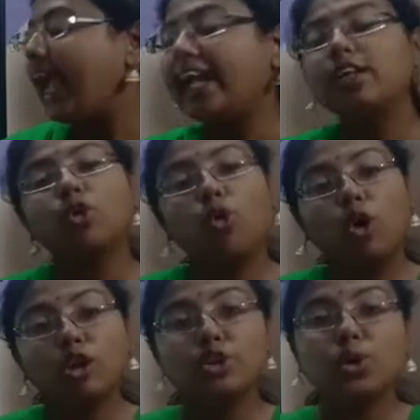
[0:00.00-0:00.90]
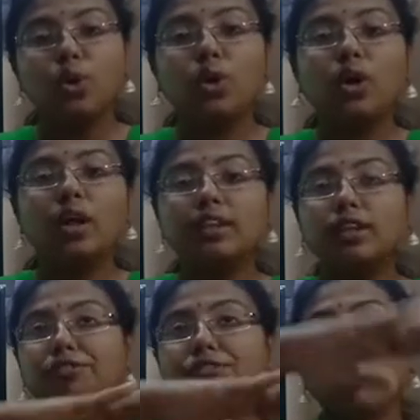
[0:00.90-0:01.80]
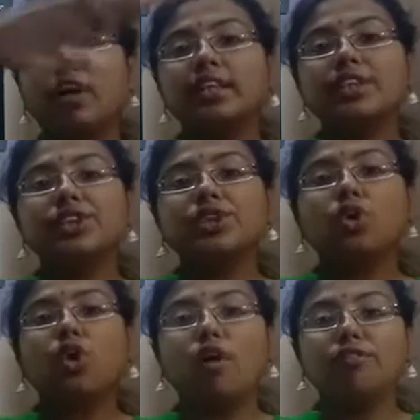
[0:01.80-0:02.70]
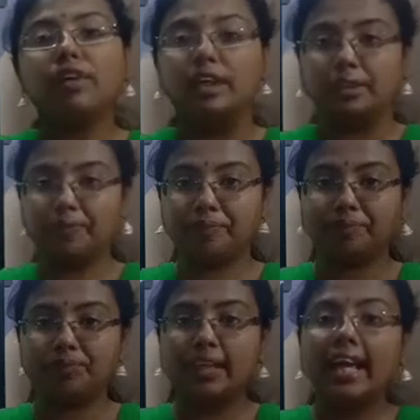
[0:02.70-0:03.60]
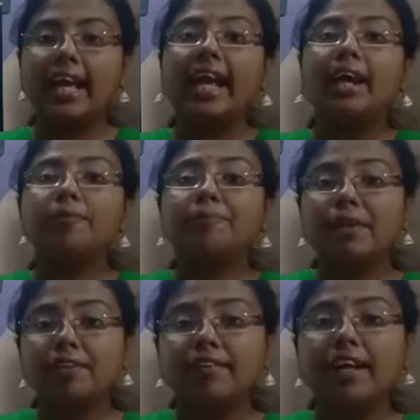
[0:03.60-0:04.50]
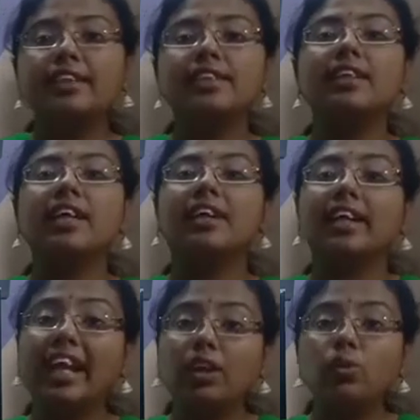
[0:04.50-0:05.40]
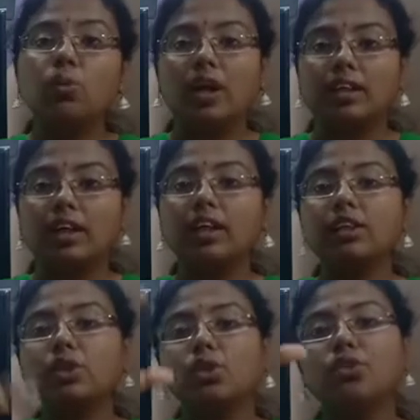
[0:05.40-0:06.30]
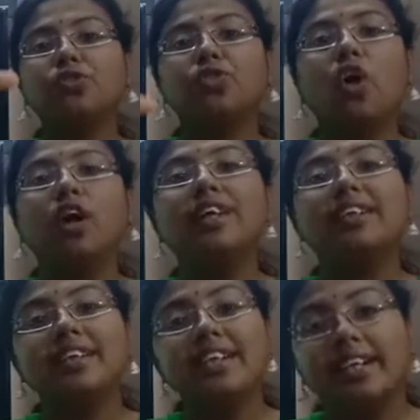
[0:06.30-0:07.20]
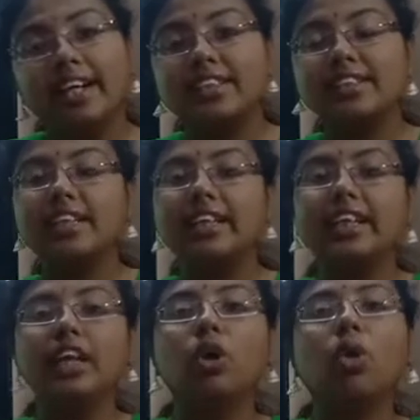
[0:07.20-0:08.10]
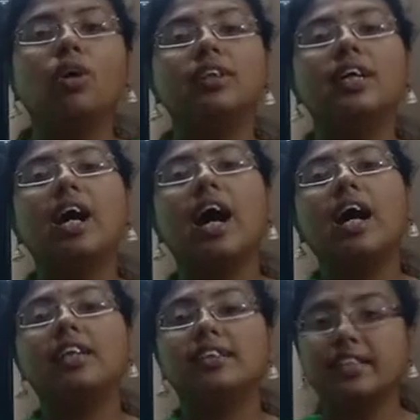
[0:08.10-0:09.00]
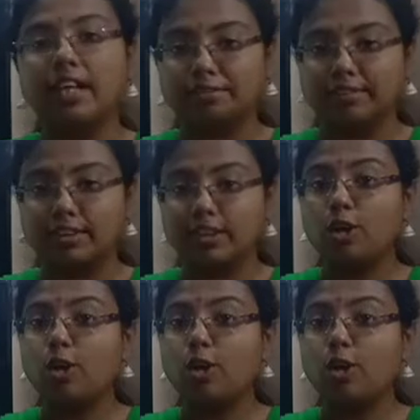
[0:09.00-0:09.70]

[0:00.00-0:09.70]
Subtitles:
And also the forest cover prevent the rainwater to fall directly on the earth's surface,